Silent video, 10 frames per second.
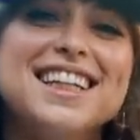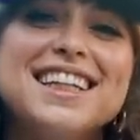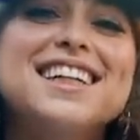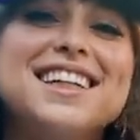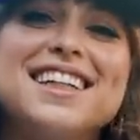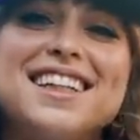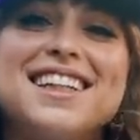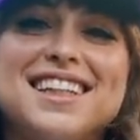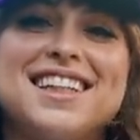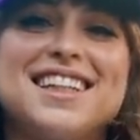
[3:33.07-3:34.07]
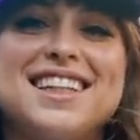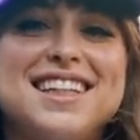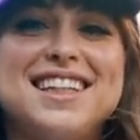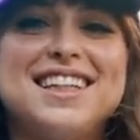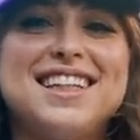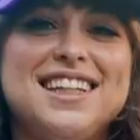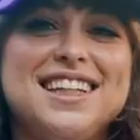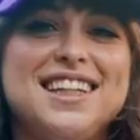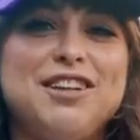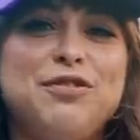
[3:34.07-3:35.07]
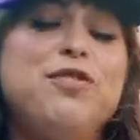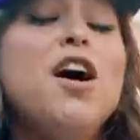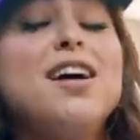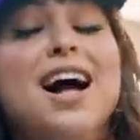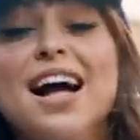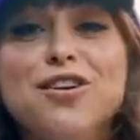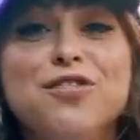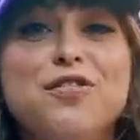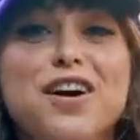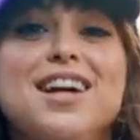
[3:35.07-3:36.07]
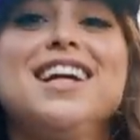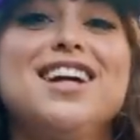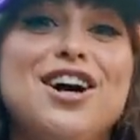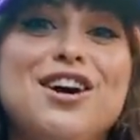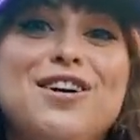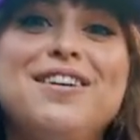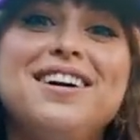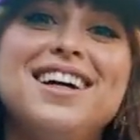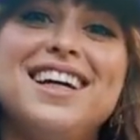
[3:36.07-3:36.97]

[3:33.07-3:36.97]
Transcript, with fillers: Where do you want to be in nine years? Fuck, I don't fucking know.